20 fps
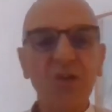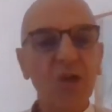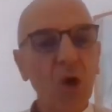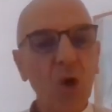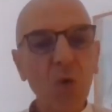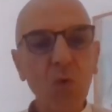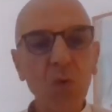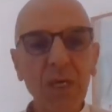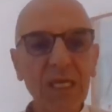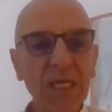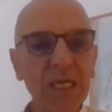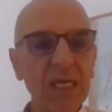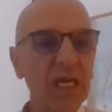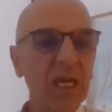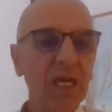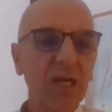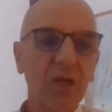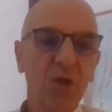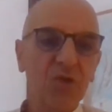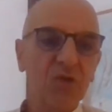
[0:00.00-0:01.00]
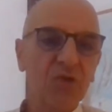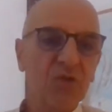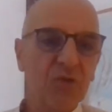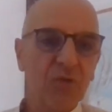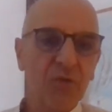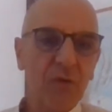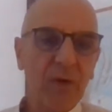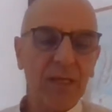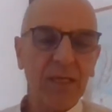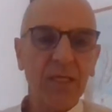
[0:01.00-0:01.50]
slowly and not too
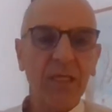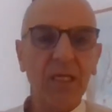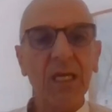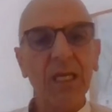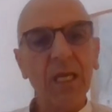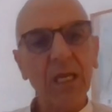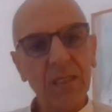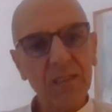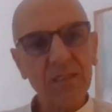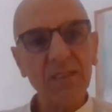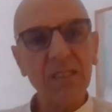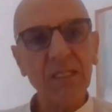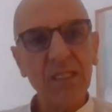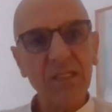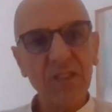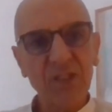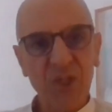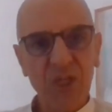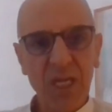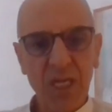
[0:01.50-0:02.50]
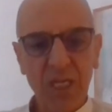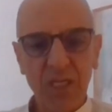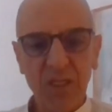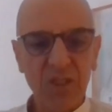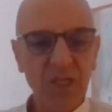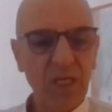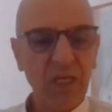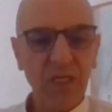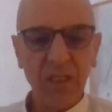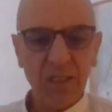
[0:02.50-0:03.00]
radically and still change.
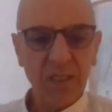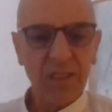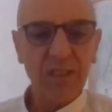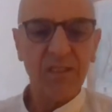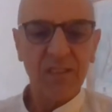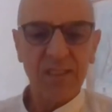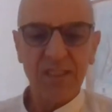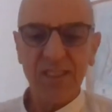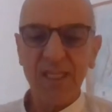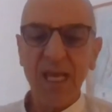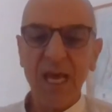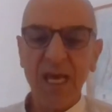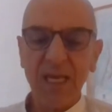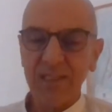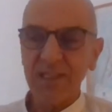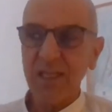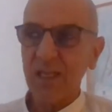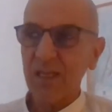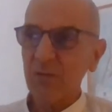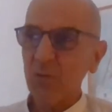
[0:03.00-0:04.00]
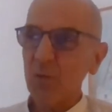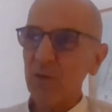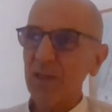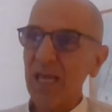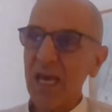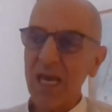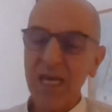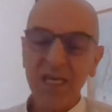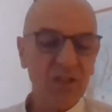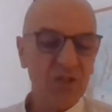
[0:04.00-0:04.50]
And it's nice. And with
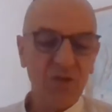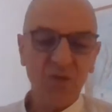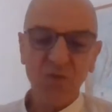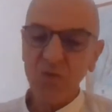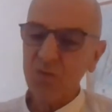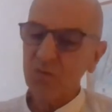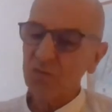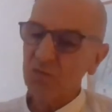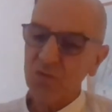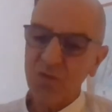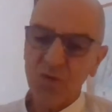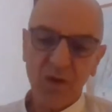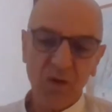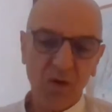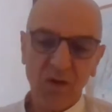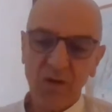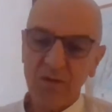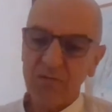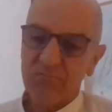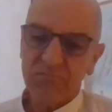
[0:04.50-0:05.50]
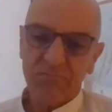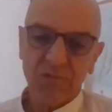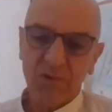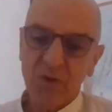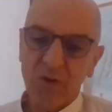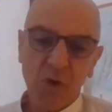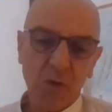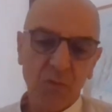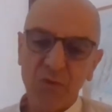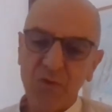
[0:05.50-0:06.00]
age, you
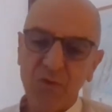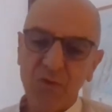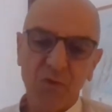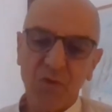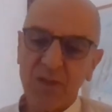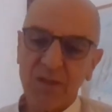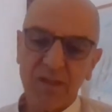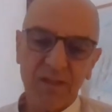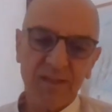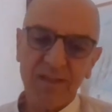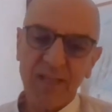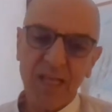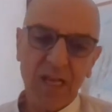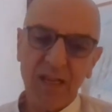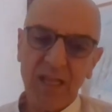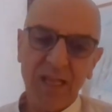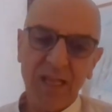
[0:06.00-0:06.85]
got to understand